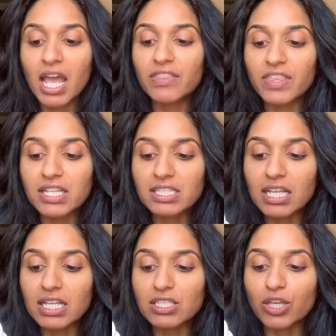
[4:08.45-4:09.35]
This
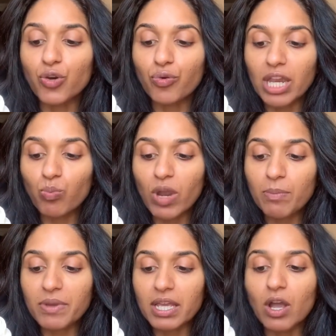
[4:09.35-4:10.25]
is the Cream
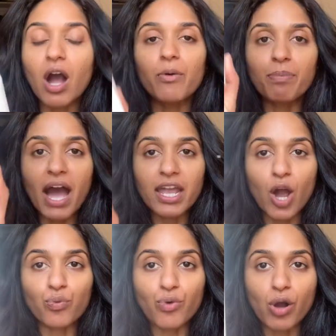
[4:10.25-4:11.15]
Whip by
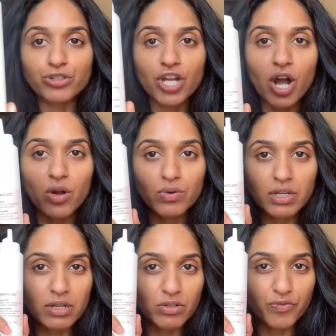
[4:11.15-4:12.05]
Arojo.
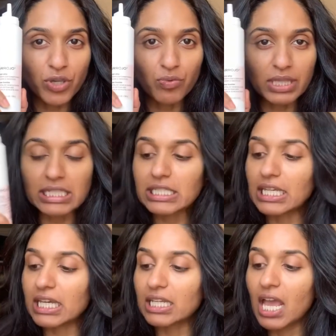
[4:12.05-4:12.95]
I don't know if you can really
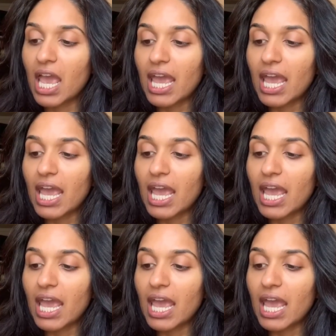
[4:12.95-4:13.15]
see it.